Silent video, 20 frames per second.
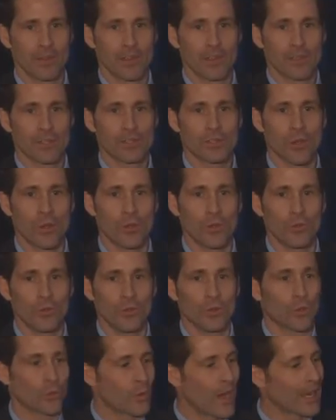So
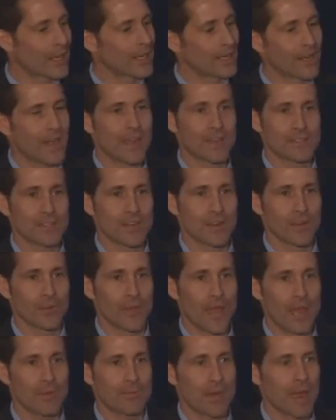you'll recognize here
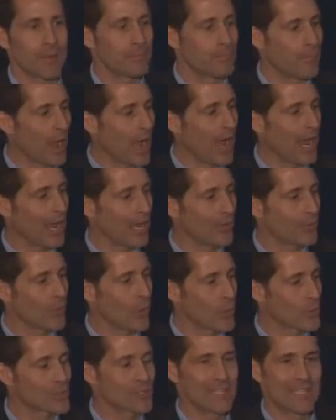that by buying
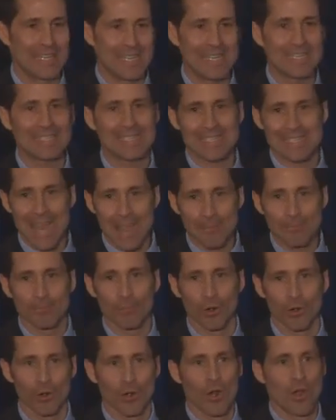those
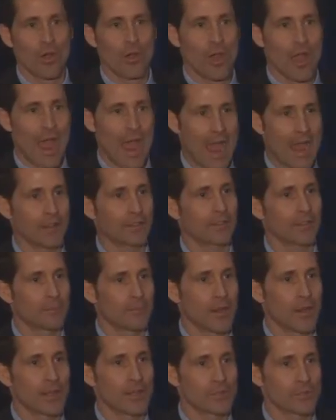December at the
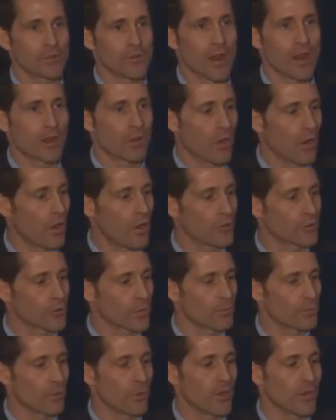money strike calls
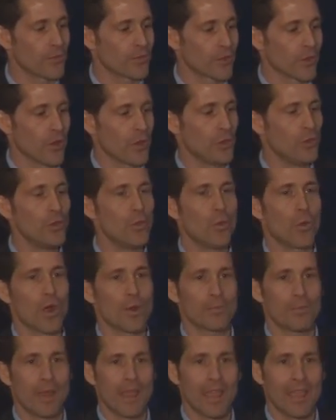or puts, you are
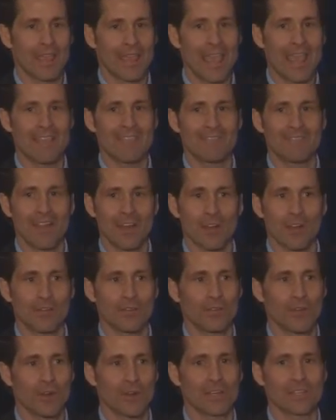paying a very,
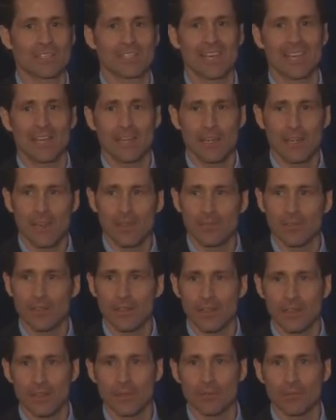very
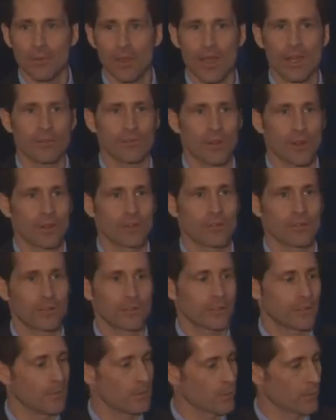significant implied
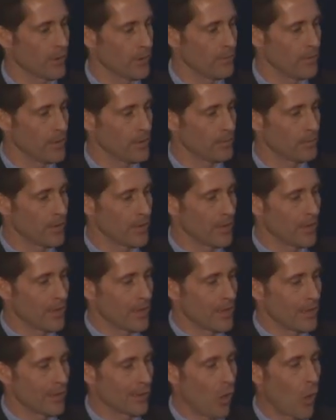volatility premium
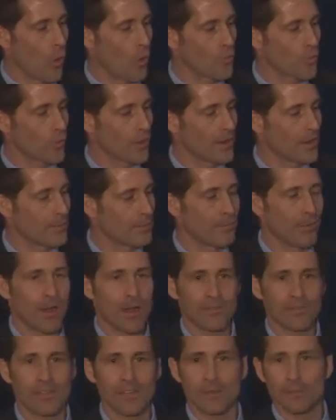over and
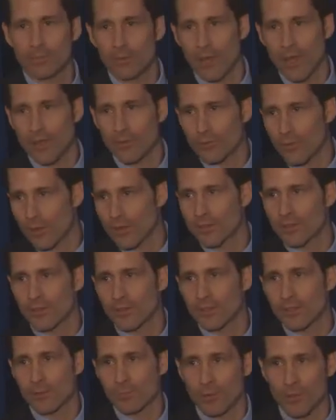above the implied
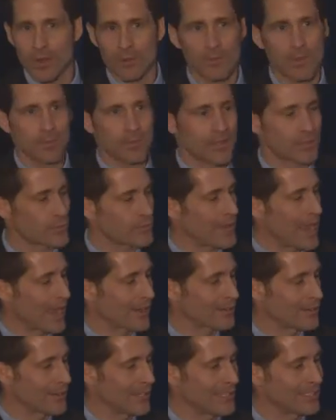volatility premium that's
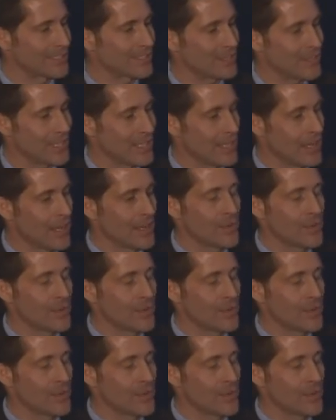factored into the